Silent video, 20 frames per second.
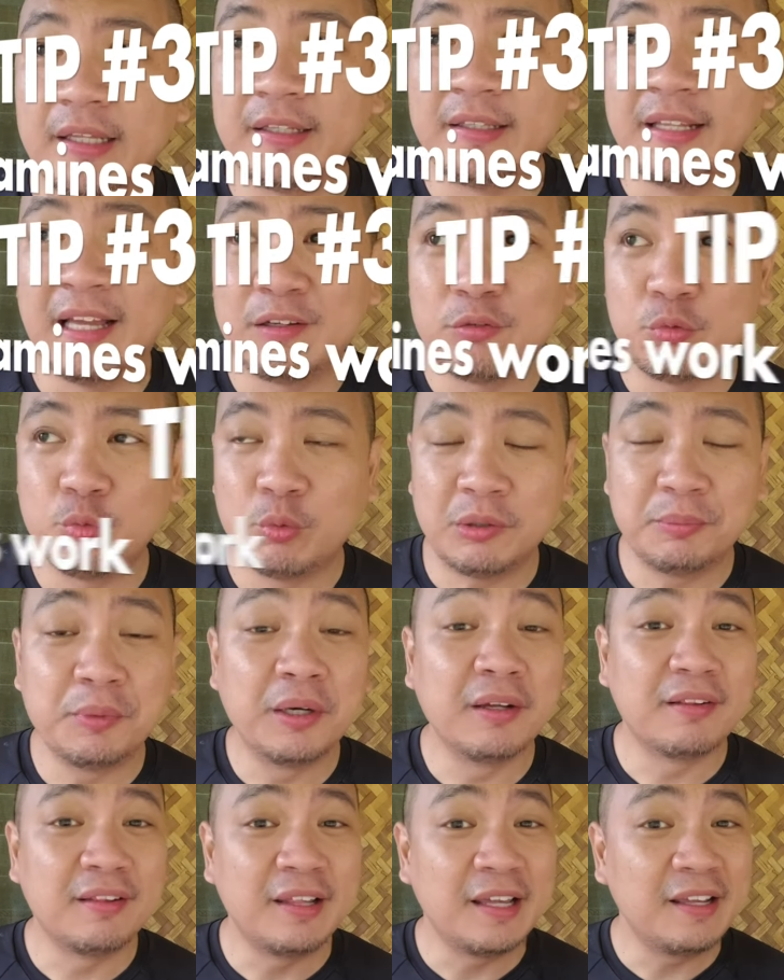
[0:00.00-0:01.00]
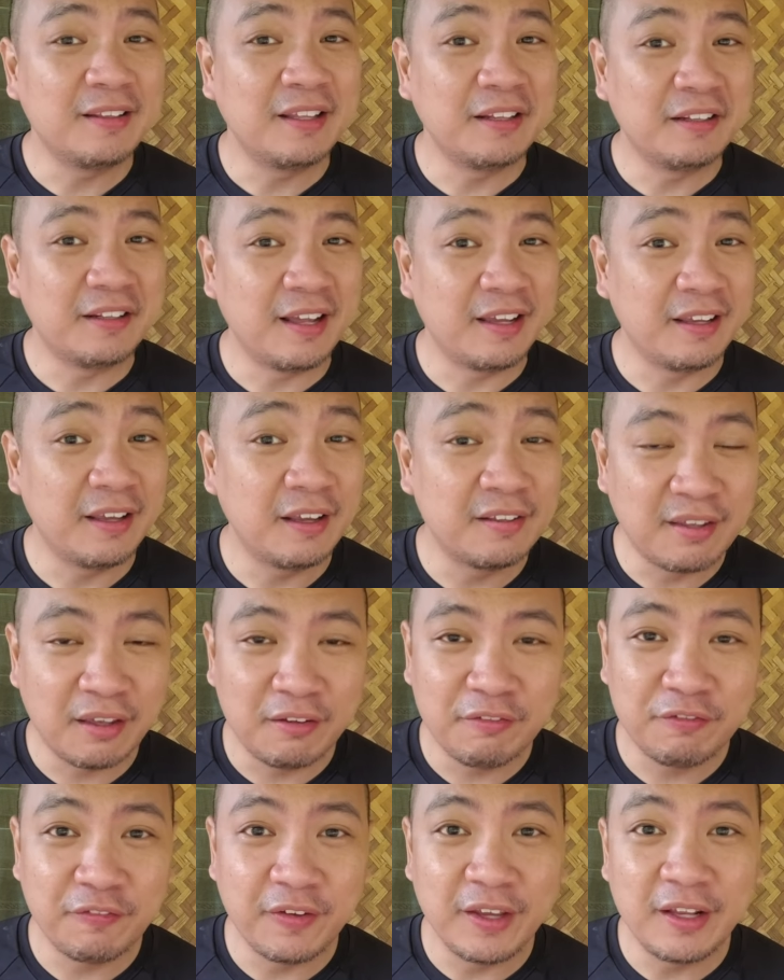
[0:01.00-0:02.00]
That's one more thing that I guess
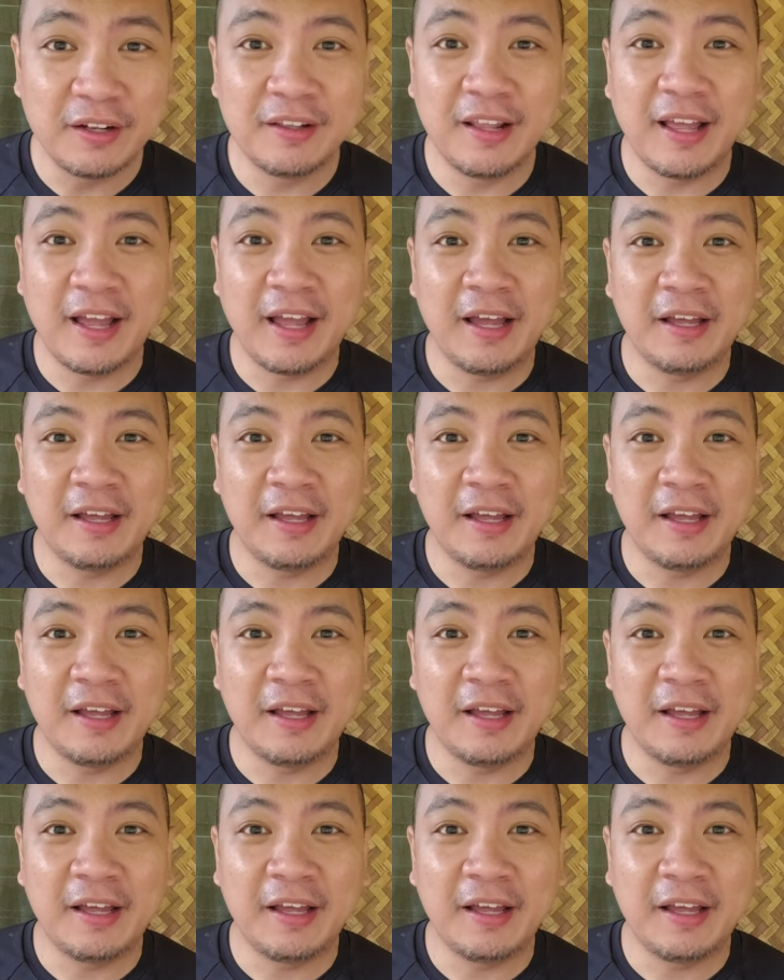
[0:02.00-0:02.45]
I failed